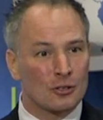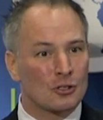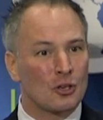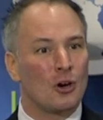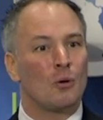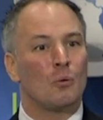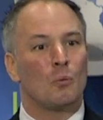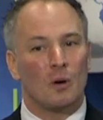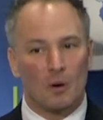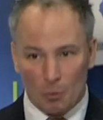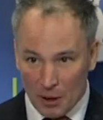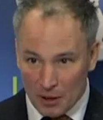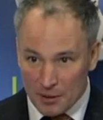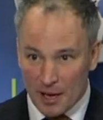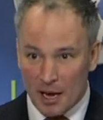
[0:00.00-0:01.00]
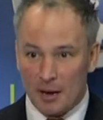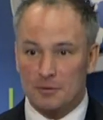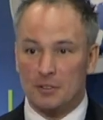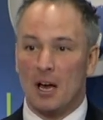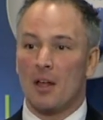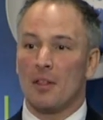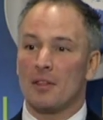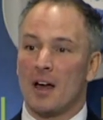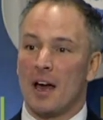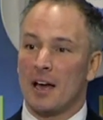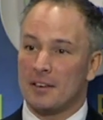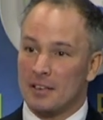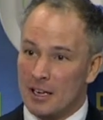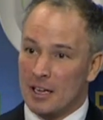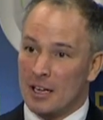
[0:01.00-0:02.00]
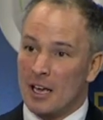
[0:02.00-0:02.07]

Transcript: So when they have done that,